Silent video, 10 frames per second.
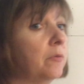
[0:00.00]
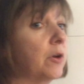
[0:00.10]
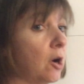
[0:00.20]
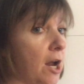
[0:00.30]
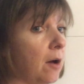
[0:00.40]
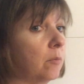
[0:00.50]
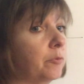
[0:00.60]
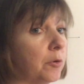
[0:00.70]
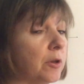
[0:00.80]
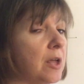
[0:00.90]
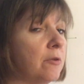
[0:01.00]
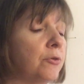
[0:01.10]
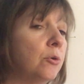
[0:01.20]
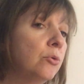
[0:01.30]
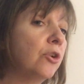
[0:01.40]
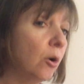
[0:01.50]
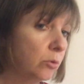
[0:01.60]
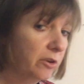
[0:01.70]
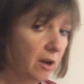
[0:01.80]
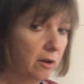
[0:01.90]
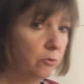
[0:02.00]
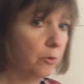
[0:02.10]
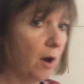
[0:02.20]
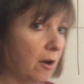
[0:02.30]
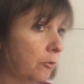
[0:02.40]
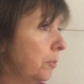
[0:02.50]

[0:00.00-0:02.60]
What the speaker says: very helpful. If you don't have graph